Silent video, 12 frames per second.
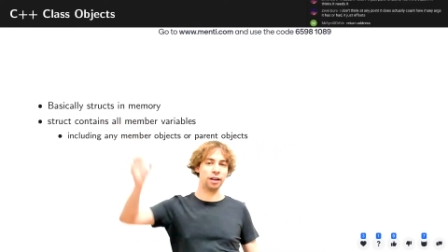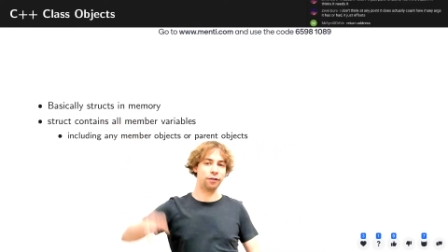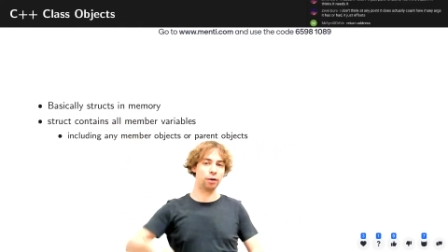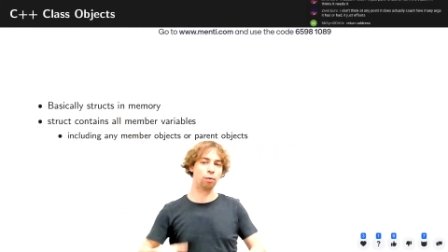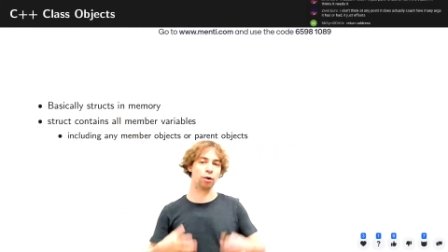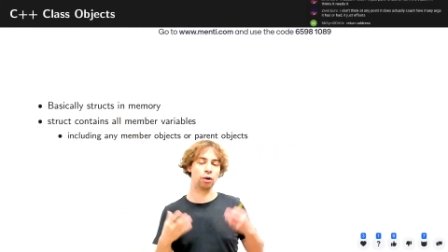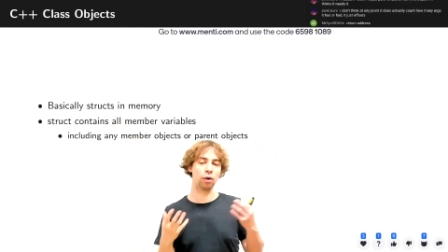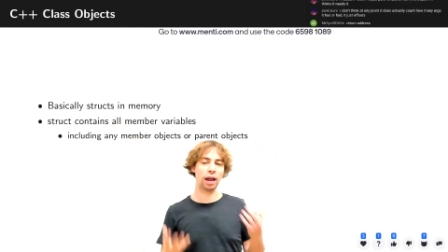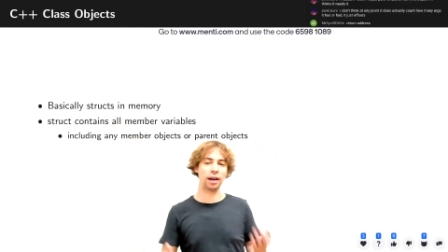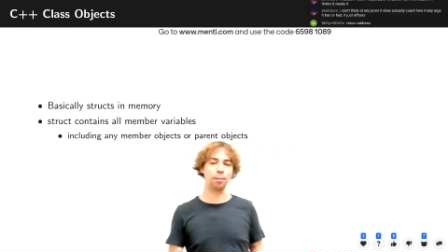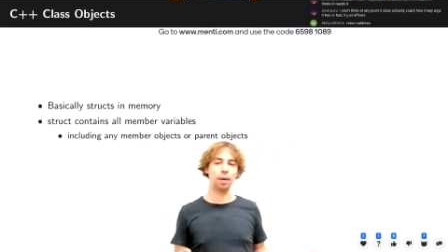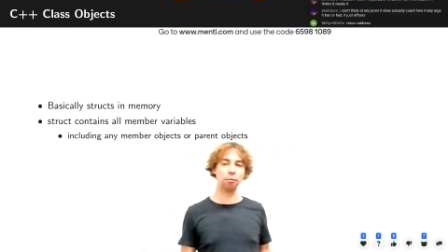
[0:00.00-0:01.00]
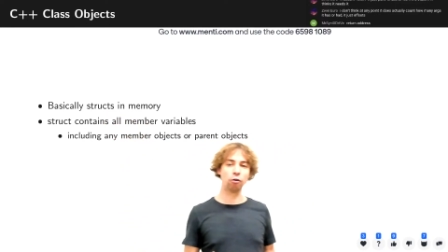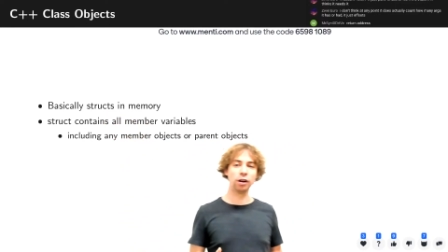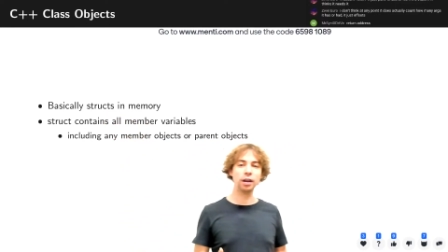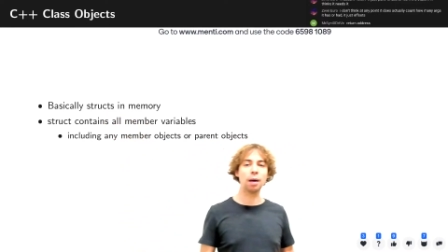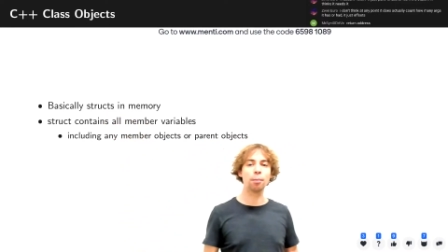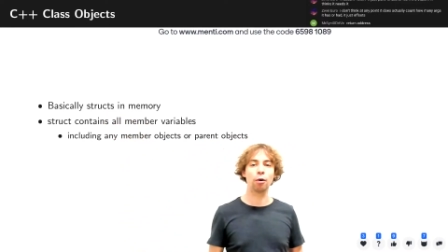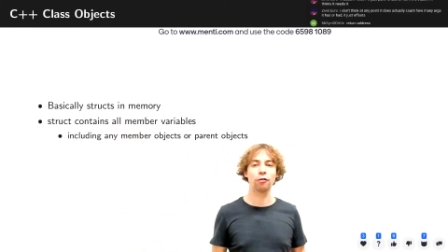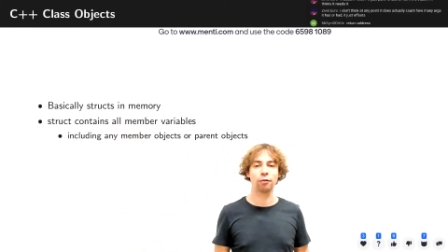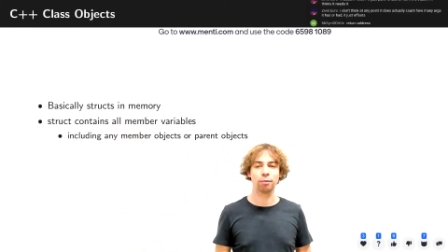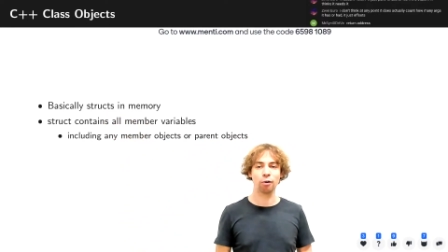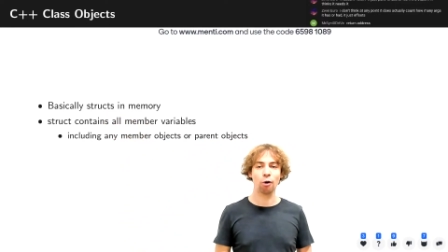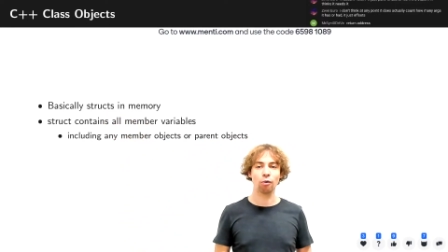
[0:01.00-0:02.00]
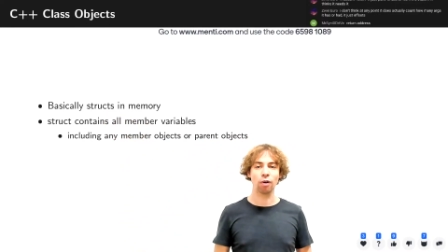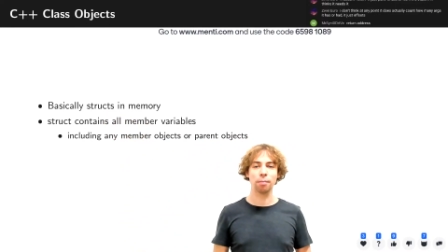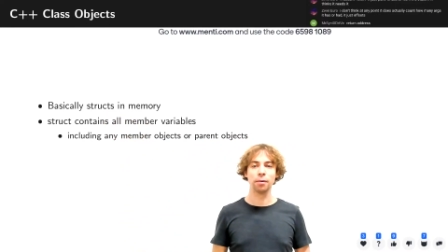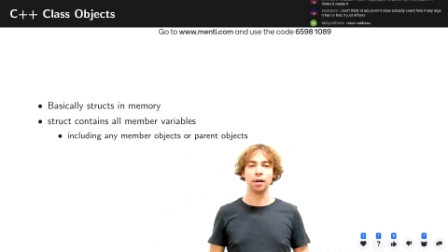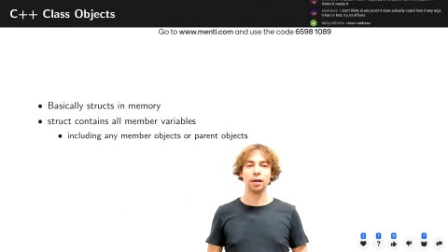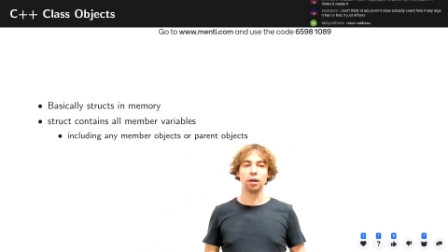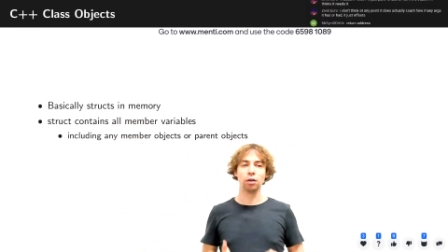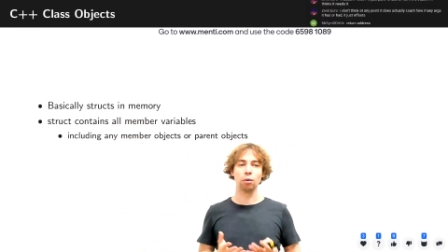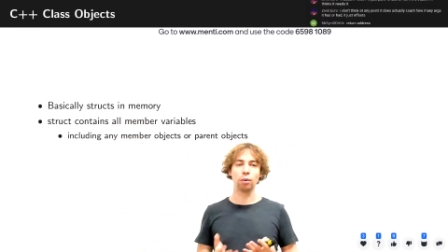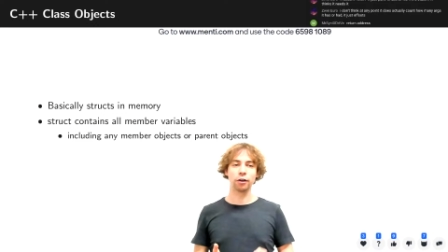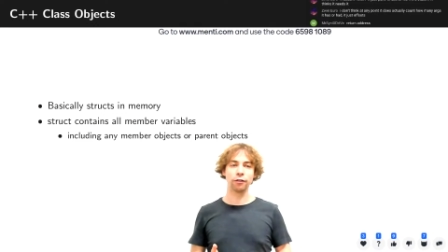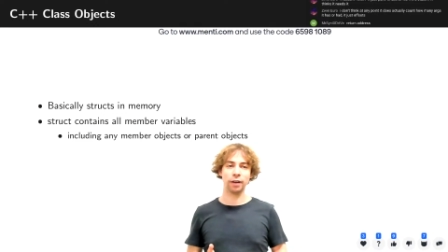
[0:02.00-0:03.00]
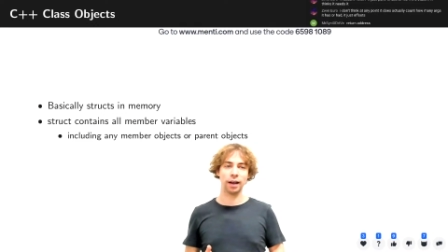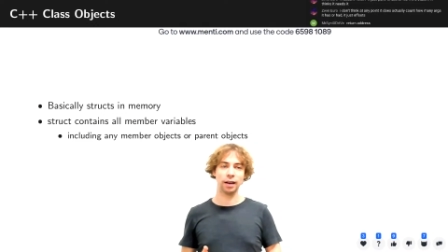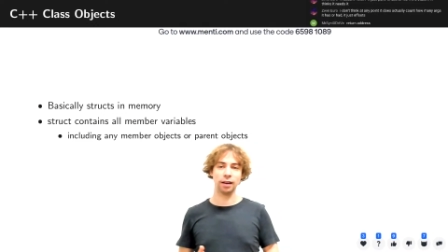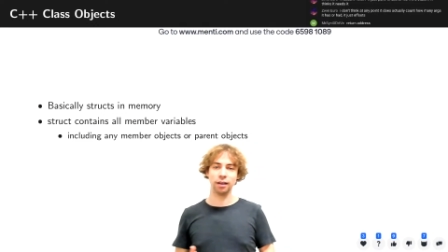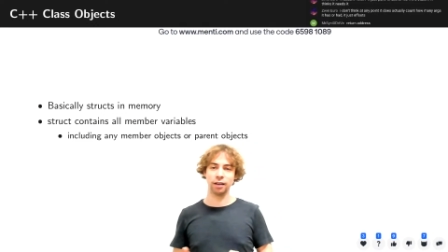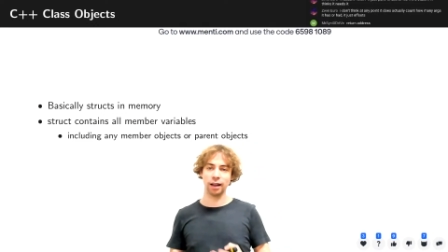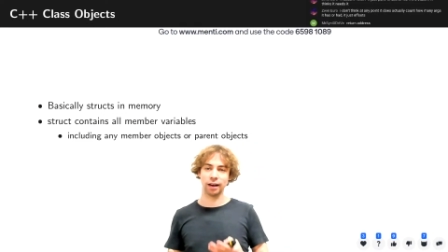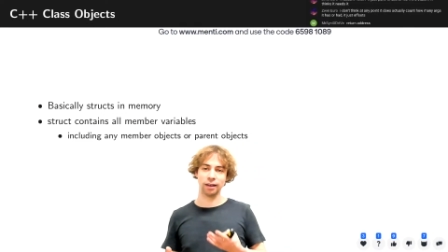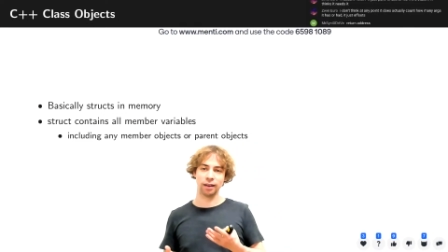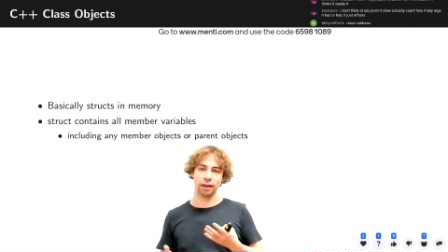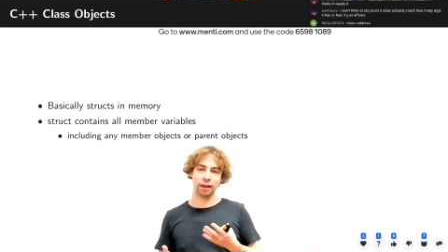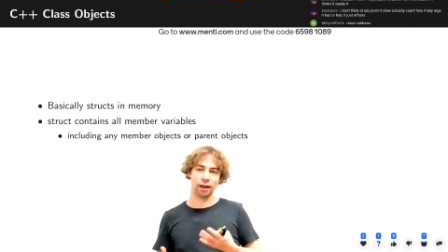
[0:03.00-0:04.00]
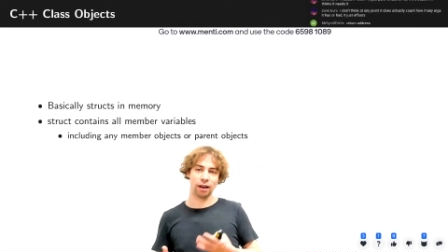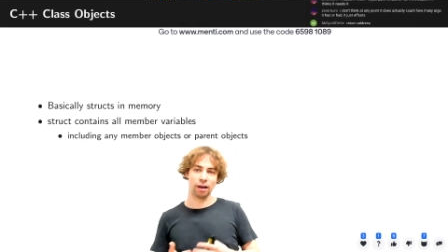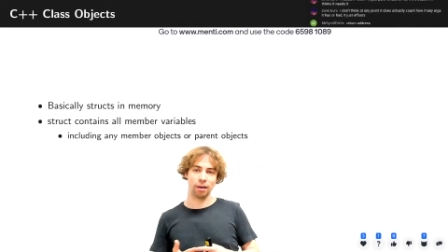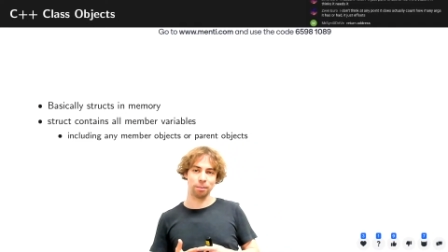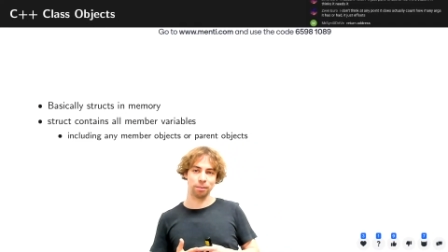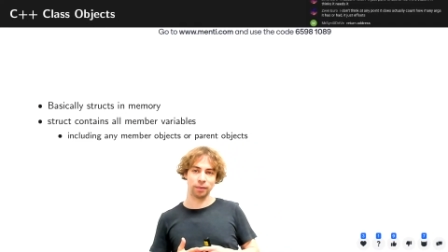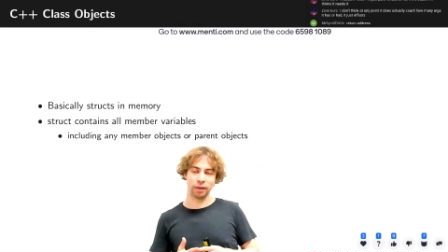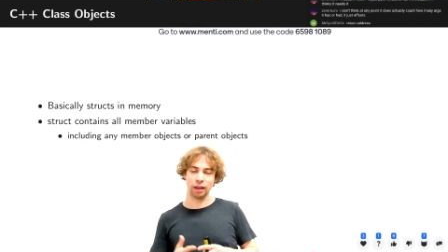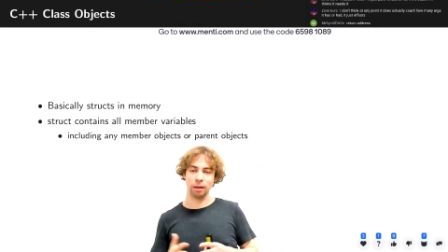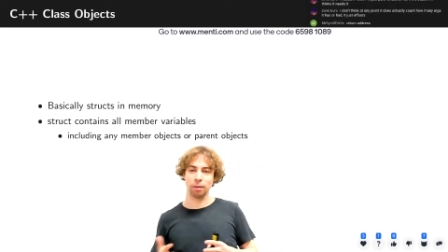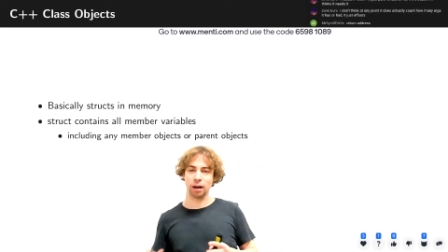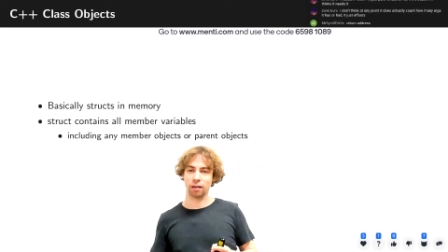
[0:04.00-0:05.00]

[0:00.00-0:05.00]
If you would look at a memory dump of a program, you would find that C++